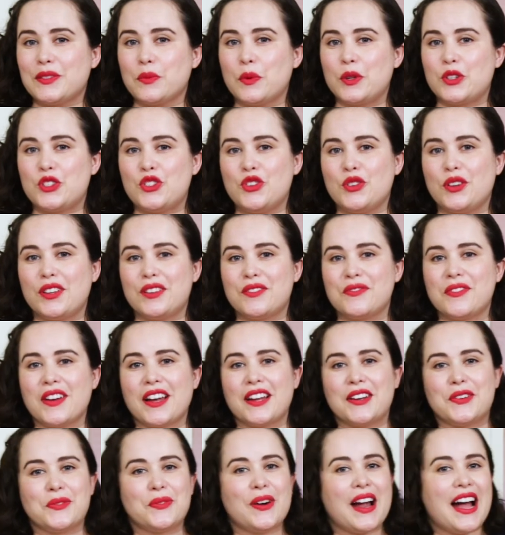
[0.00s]
which you can
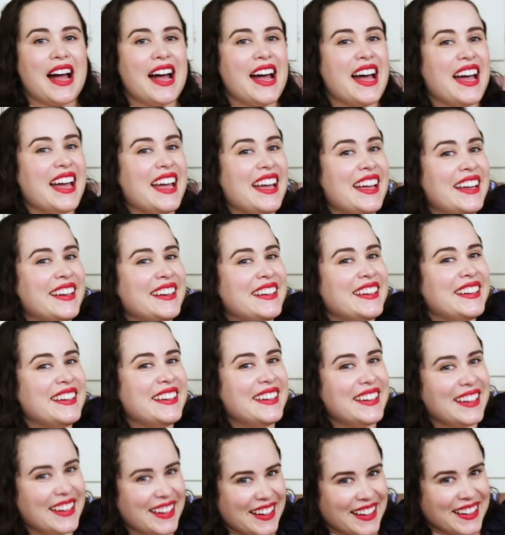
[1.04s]
find right
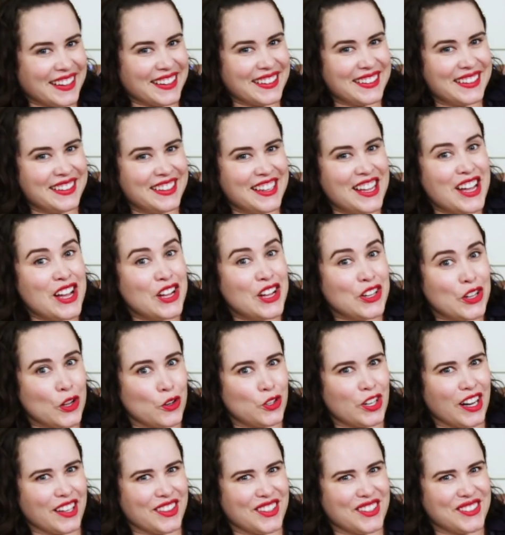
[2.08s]
here. Go
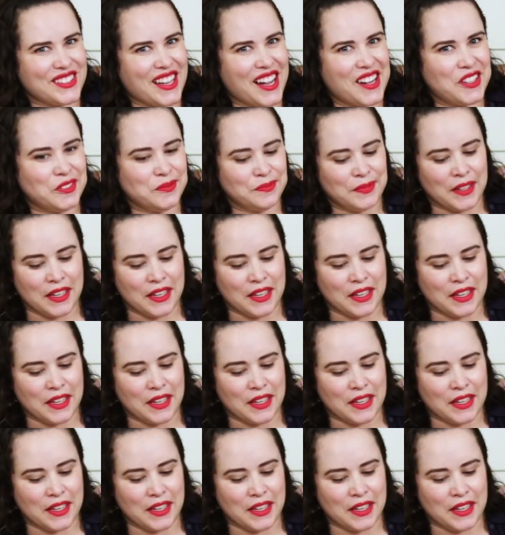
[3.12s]
check those out.